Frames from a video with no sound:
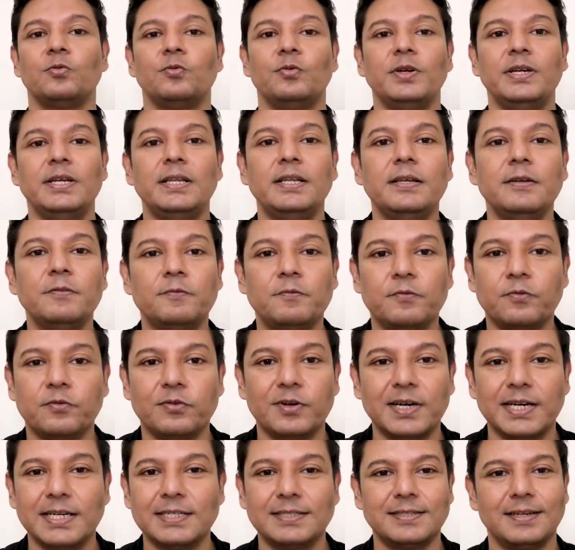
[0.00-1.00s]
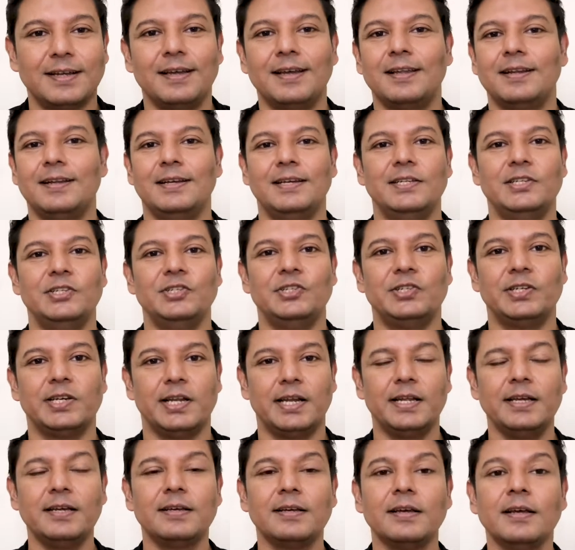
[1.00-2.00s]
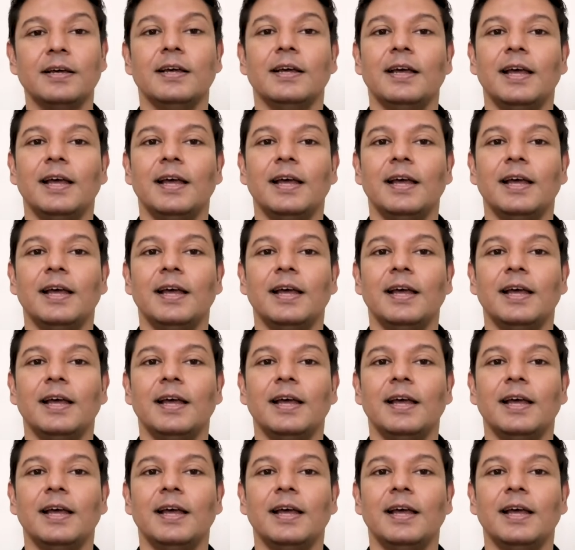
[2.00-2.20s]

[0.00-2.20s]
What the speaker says: really fresh and angelic,